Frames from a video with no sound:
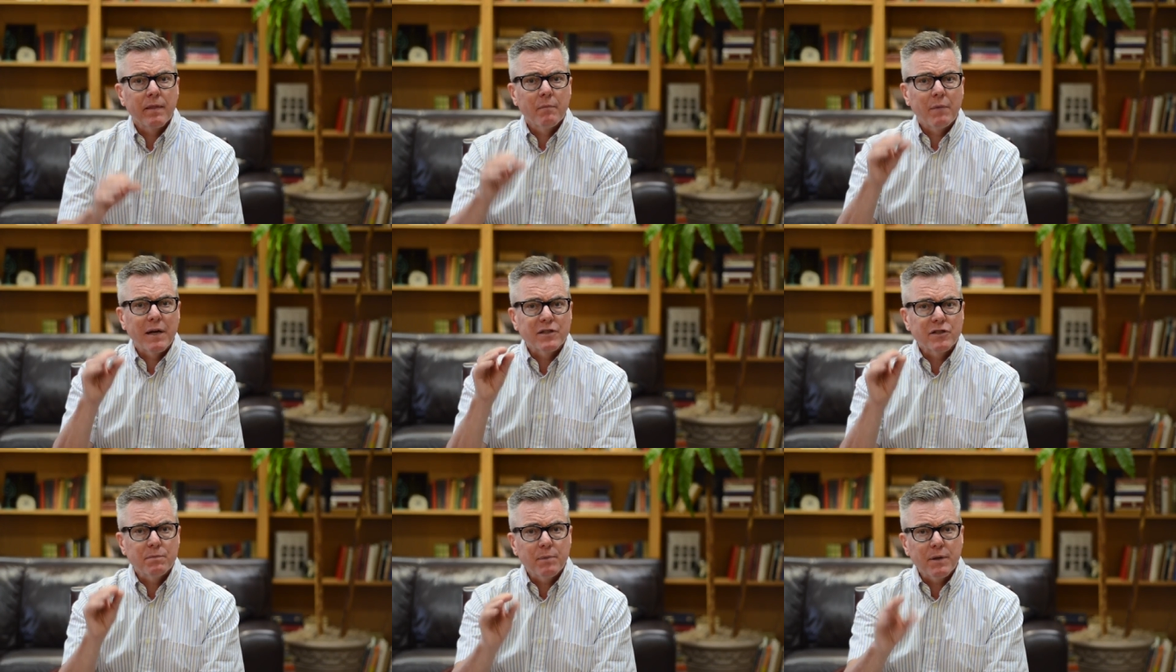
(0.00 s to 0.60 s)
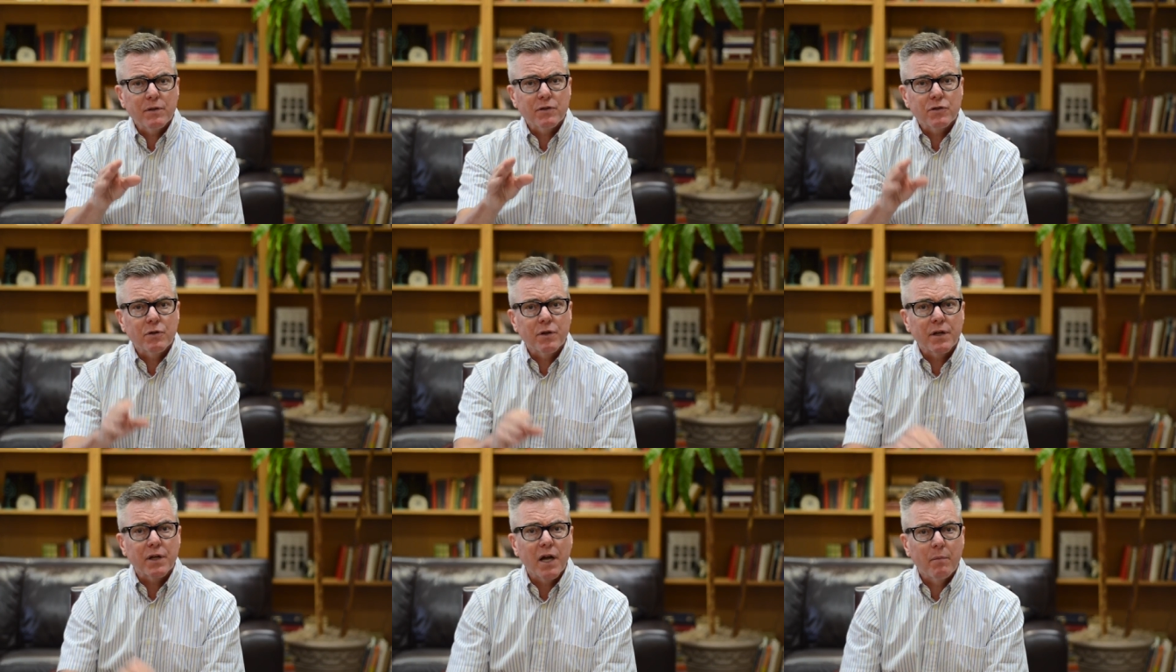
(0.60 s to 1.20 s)
My spirit's
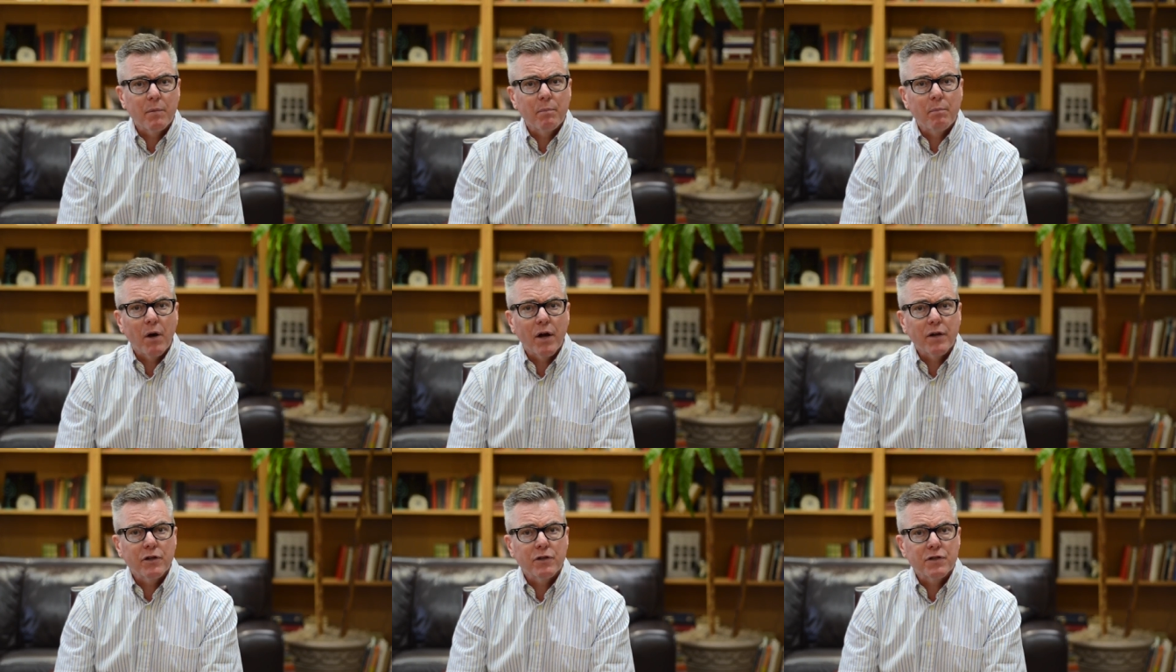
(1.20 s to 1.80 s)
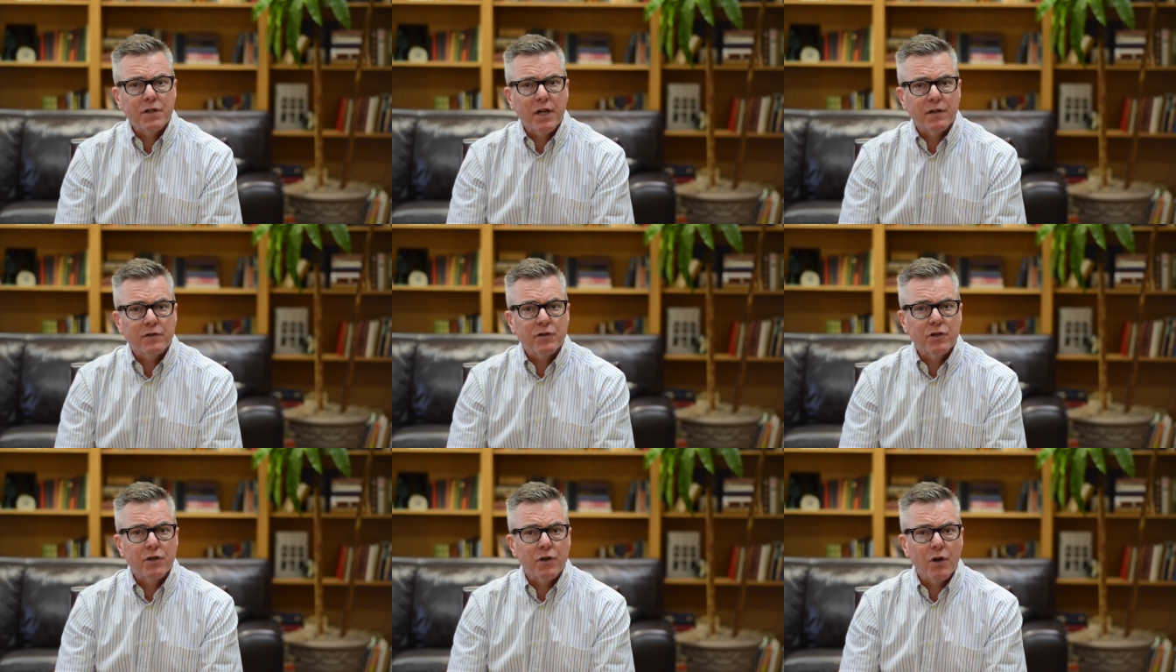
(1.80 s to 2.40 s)
going to come upon your
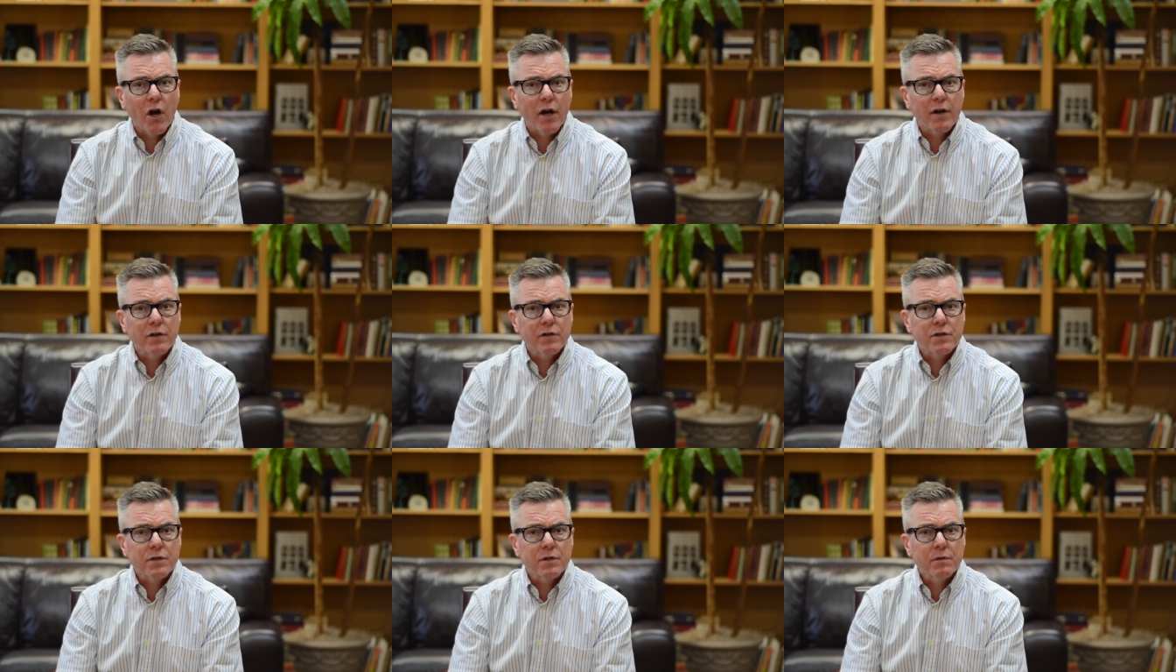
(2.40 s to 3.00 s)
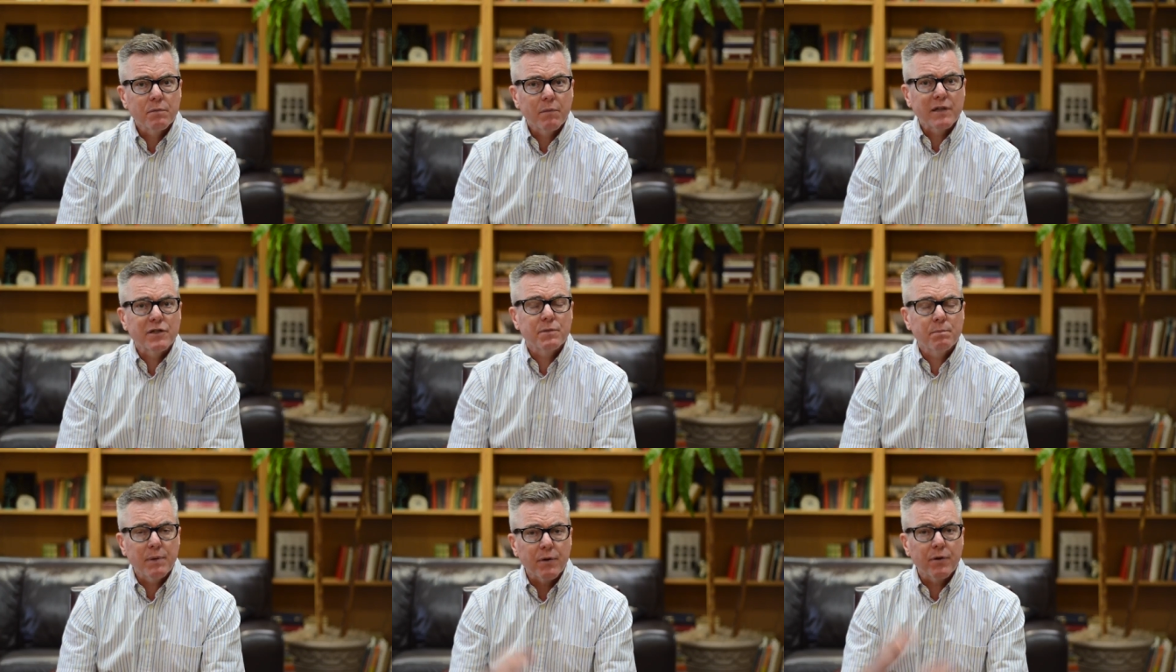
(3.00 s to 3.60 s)
sons and your daughters. My
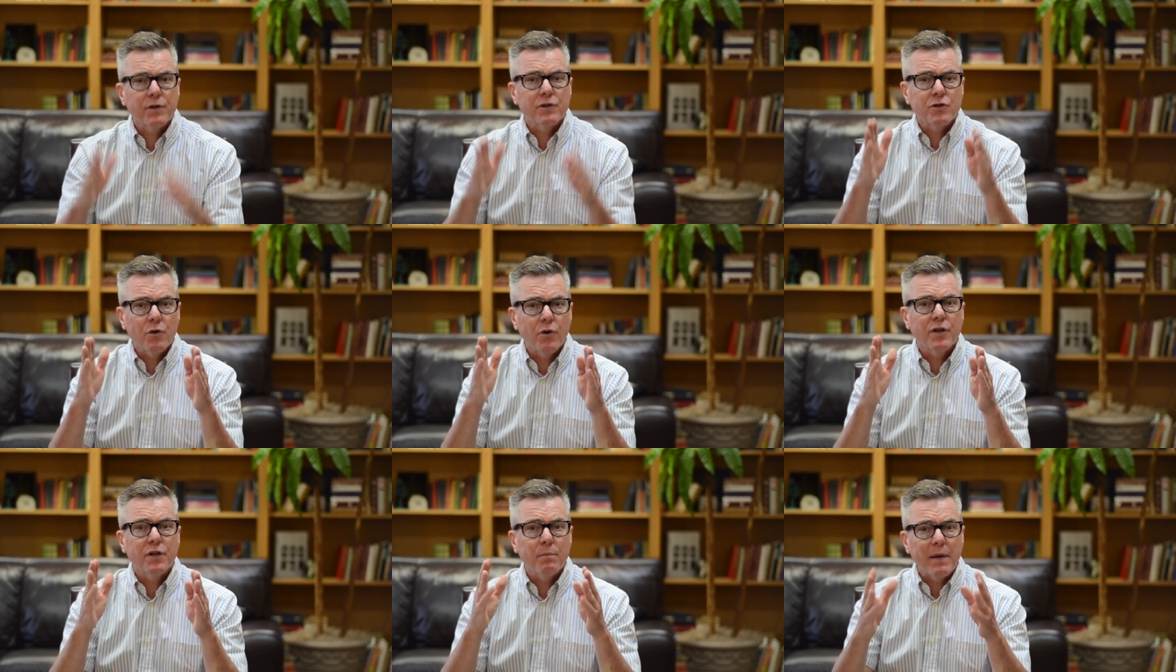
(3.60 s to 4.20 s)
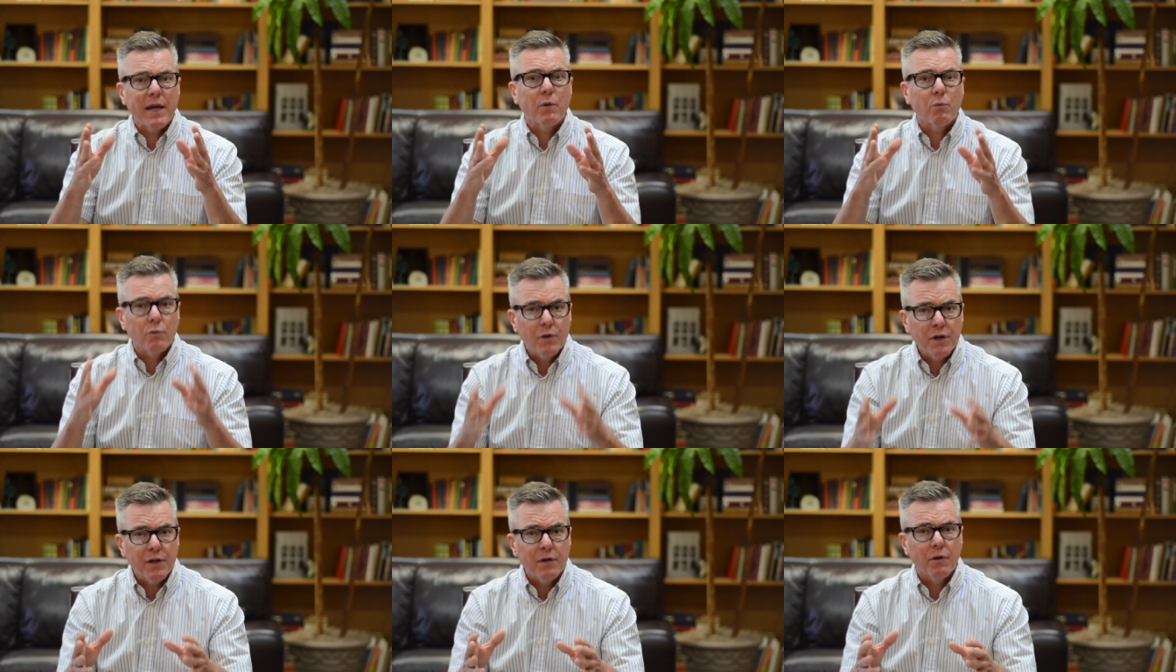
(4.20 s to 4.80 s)
spirit is going to make
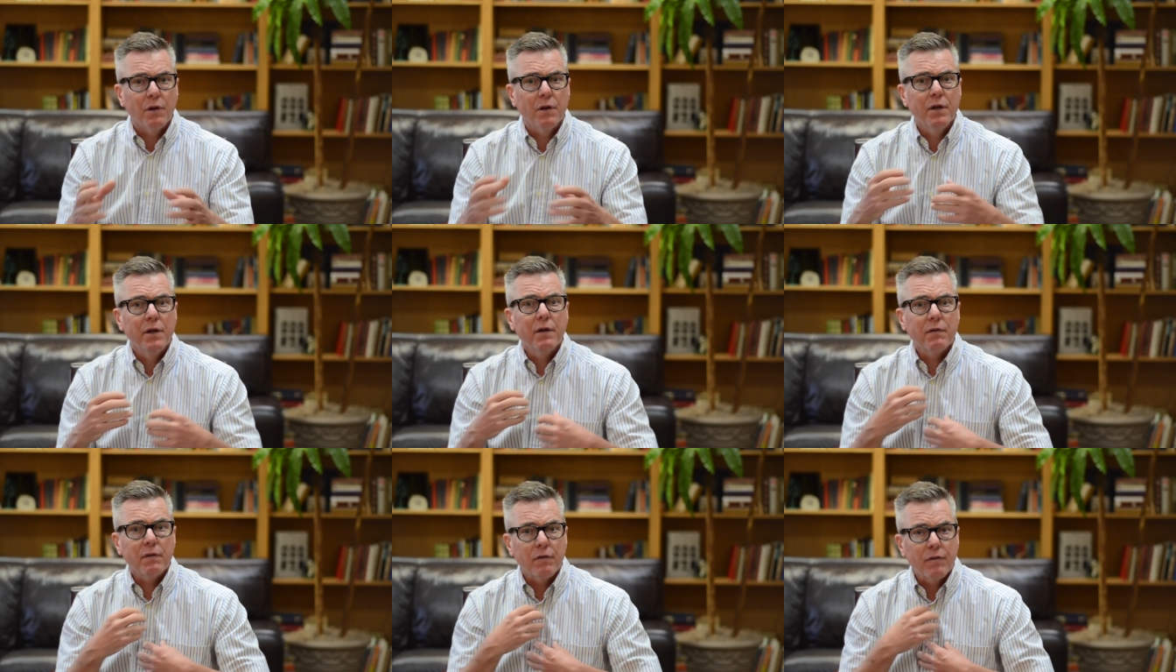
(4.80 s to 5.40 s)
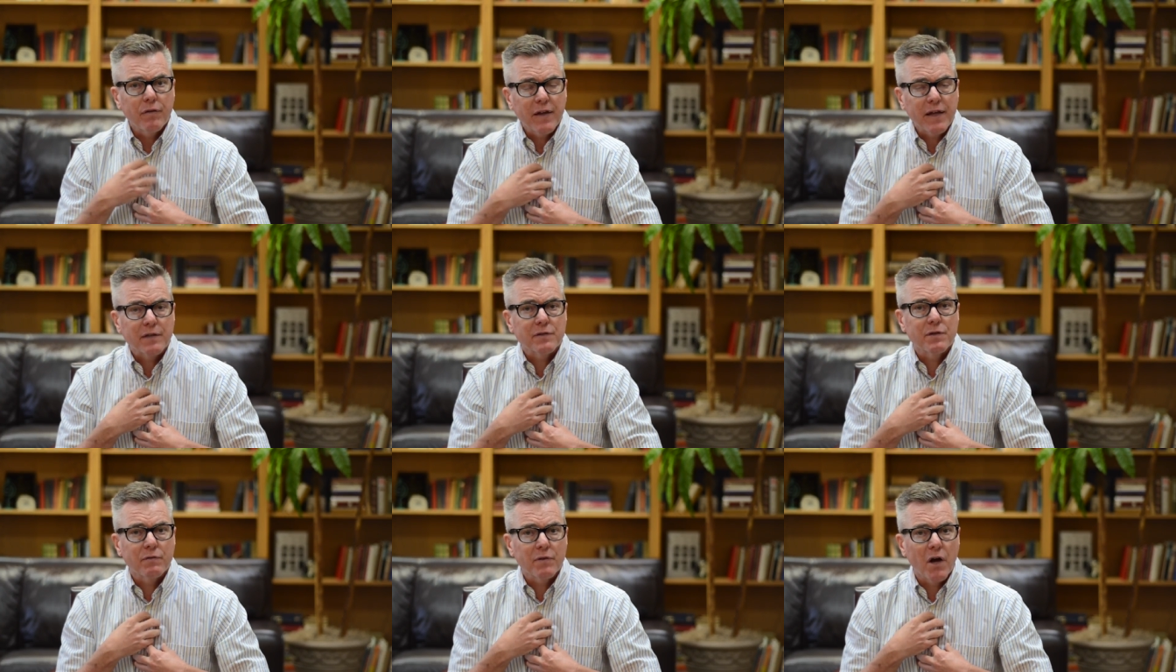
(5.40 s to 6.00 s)
real the
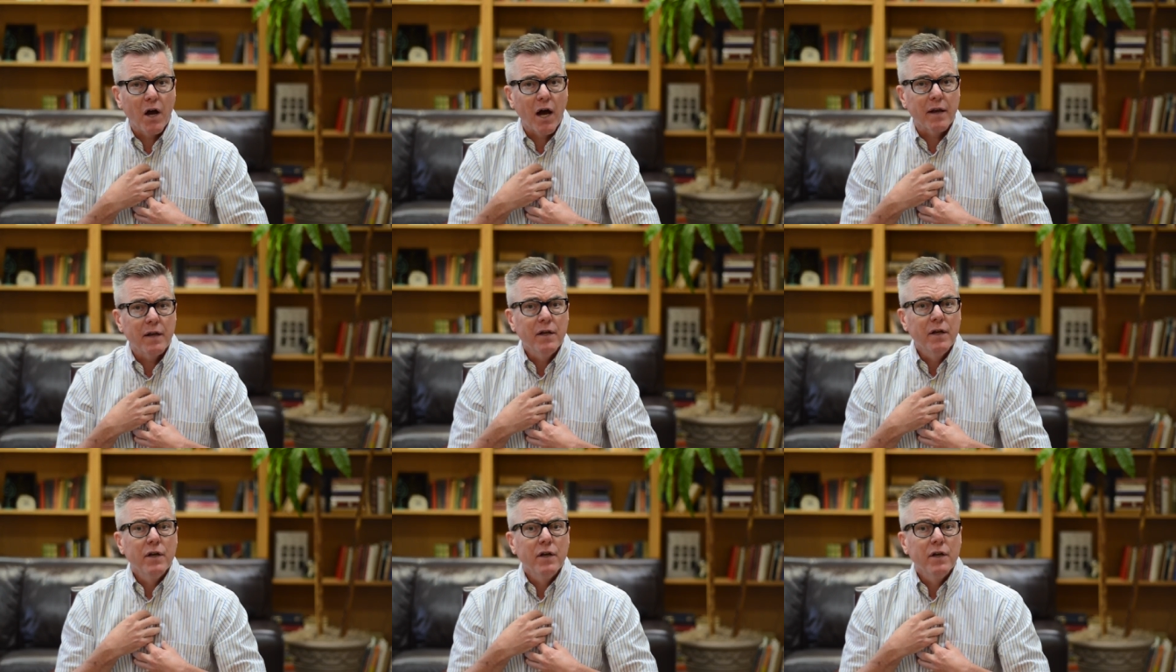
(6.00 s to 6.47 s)
things of God.